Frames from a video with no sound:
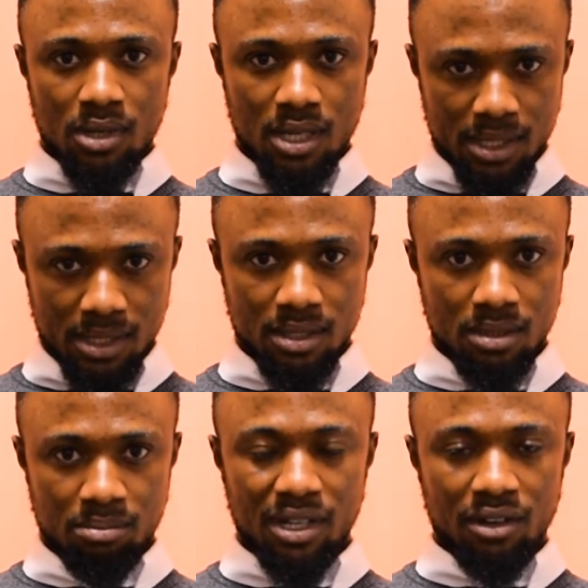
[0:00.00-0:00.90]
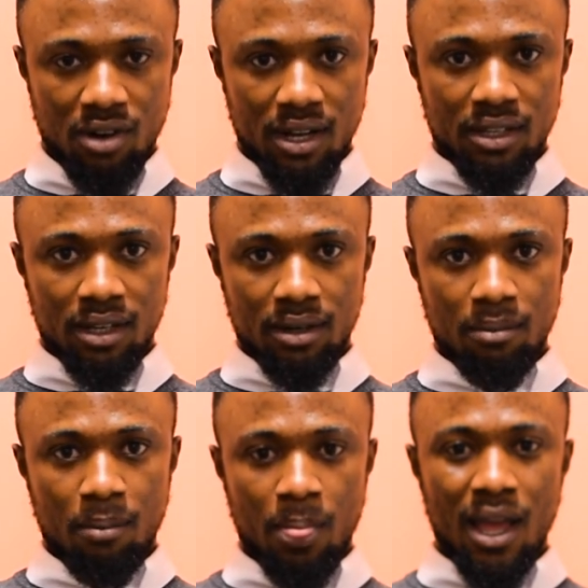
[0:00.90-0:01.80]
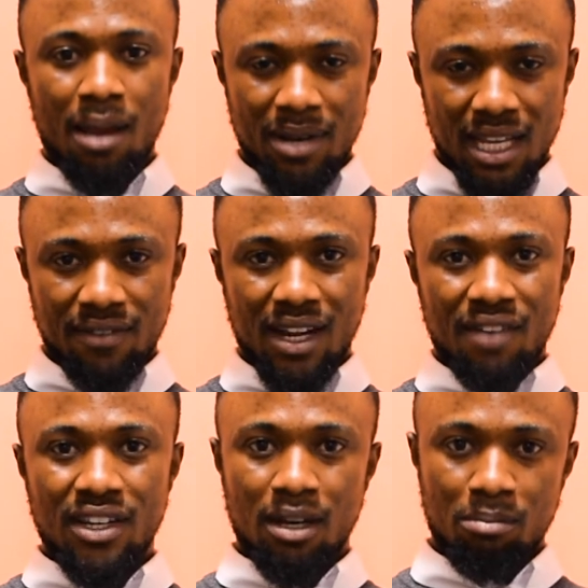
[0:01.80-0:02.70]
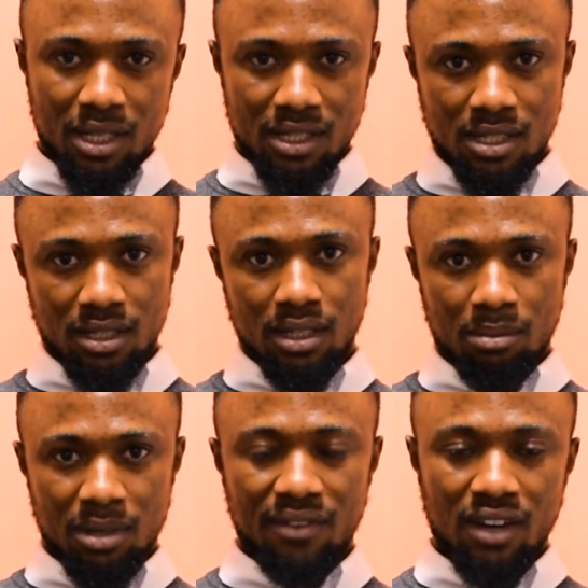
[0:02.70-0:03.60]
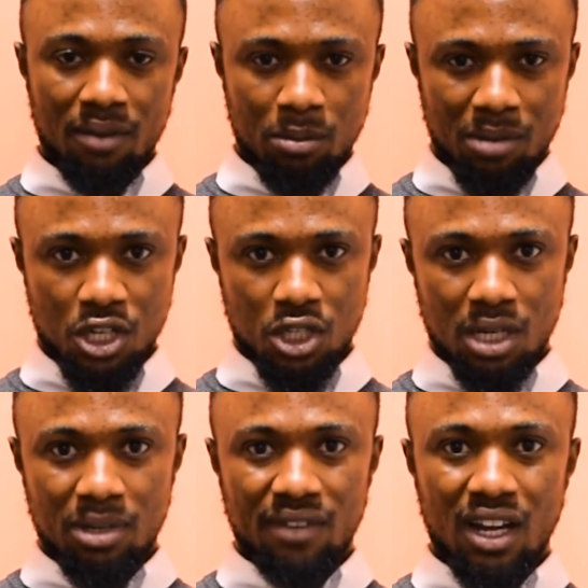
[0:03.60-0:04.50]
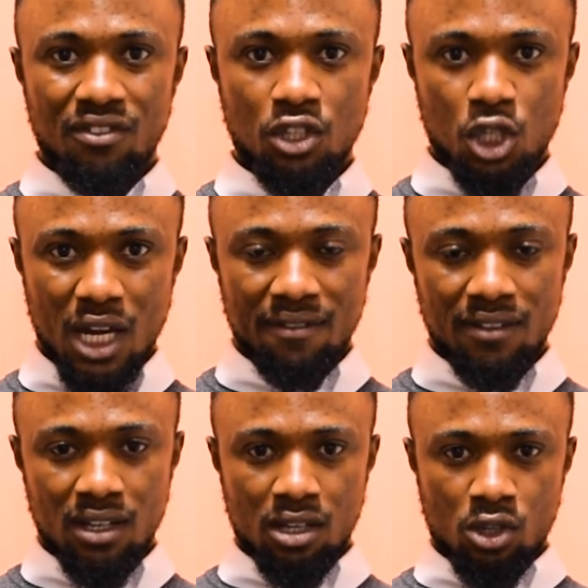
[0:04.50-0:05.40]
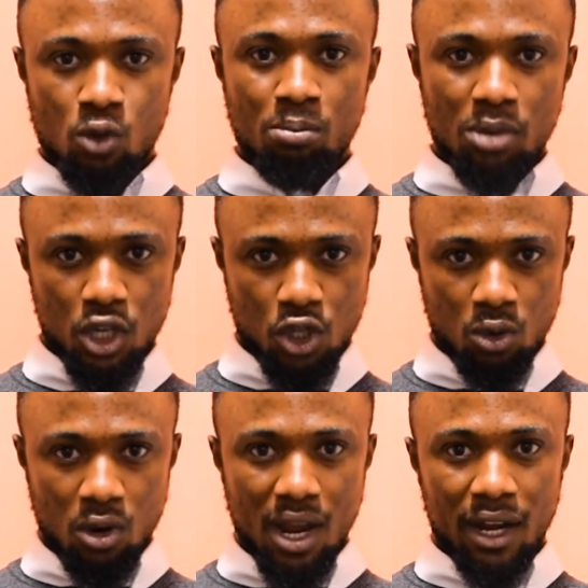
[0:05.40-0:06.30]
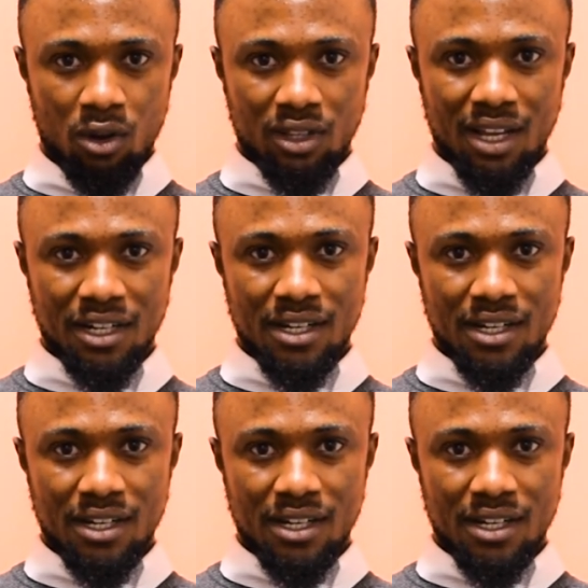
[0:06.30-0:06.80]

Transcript: is being granted. I believe I have the ability, I believe I have the passion, I believe I have the drive to make sure I contact the